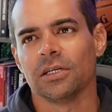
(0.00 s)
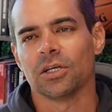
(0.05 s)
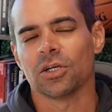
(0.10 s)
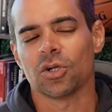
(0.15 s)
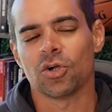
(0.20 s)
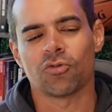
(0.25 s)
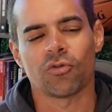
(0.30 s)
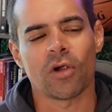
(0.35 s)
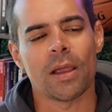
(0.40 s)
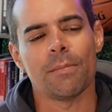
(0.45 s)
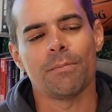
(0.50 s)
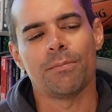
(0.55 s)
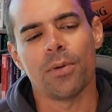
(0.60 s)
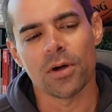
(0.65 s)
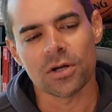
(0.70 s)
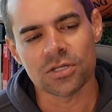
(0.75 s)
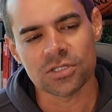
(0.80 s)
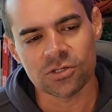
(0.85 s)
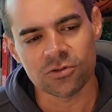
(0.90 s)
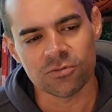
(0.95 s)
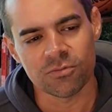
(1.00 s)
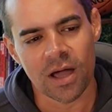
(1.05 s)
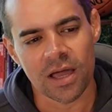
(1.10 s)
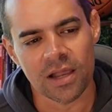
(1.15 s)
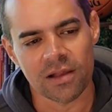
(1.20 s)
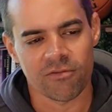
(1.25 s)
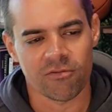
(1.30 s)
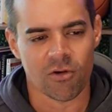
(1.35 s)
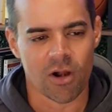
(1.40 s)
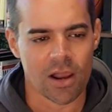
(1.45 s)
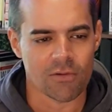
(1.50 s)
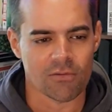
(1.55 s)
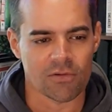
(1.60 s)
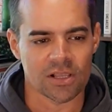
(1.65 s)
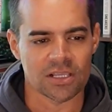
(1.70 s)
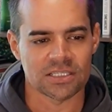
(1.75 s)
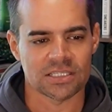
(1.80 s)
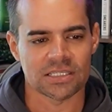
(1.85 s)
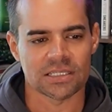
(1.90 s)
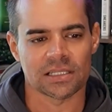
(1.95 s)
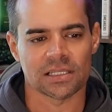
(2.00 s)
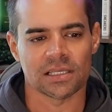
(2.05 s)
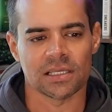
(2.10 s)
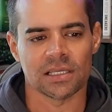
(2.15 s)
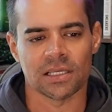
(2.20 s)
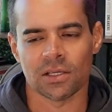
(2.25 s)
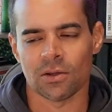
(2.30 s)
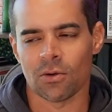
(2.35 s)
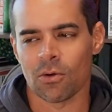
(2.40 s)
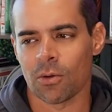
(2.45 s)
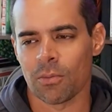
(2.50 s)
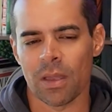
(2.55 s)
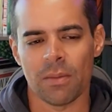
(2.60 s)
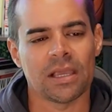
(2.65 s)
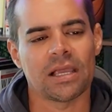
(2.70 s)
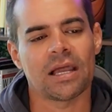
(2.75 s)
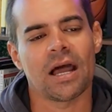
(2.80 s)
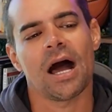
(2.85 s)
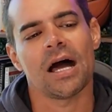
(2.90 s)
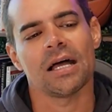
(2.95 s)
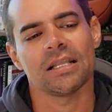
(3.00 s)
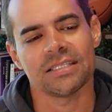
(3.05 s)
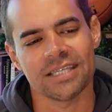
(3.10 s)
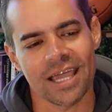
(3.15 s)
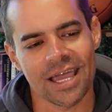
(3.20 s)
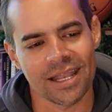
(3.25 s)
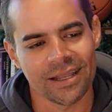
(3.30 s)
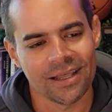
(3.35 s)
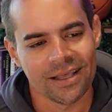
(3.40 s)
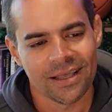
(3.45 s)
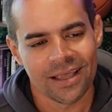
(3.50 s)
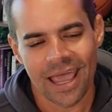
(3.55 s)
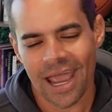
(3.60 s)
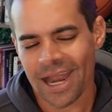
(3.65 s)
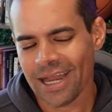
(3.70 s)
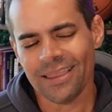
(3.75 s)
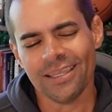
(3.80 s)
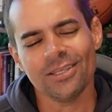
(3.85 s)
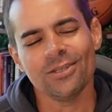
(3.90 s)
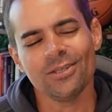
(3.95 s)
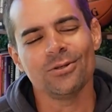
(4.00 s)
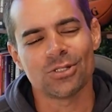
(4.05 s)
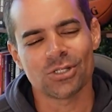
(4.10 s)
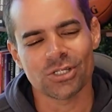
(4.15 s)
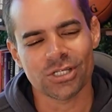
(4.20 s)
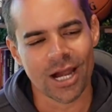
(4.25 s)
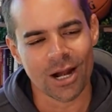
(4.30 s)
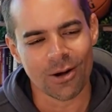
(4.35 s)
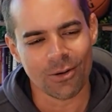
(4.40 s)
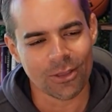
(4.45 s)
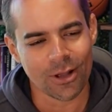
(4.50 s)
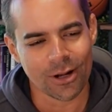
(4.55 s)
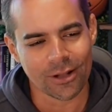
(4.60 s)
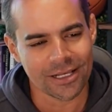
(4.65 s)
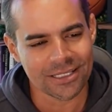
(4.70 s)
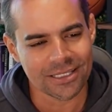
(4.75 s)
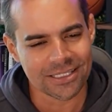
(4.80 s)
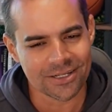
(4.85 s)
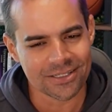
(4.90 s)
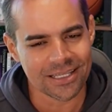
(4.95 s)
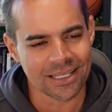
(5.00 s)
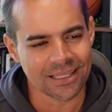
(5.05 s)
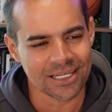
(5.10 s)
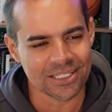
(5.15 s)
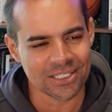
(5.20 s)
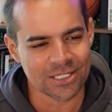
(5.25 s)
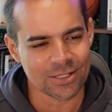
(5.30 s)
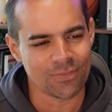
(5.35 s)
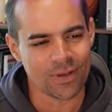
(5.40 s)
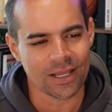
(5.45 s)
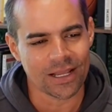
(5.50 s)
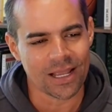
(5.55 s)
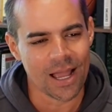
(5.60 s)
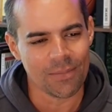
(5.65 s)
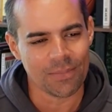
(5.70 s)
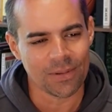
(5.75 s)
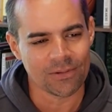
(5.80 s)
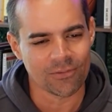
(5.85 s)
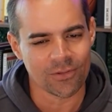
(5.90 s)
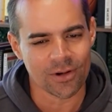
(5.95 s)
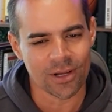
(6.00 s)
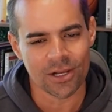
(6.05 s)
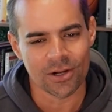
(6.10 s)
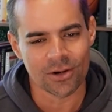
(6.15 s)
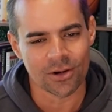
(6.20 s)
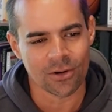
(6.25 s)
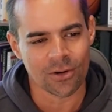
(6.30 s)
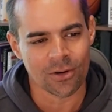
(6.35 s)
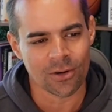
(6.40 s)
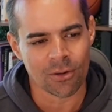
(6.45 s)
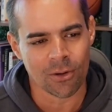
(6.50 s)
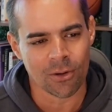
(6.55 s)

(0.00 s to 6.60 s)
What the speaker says: great books you might have read recently or maybe content, anything you'd share with our listeners that they should pick up and read or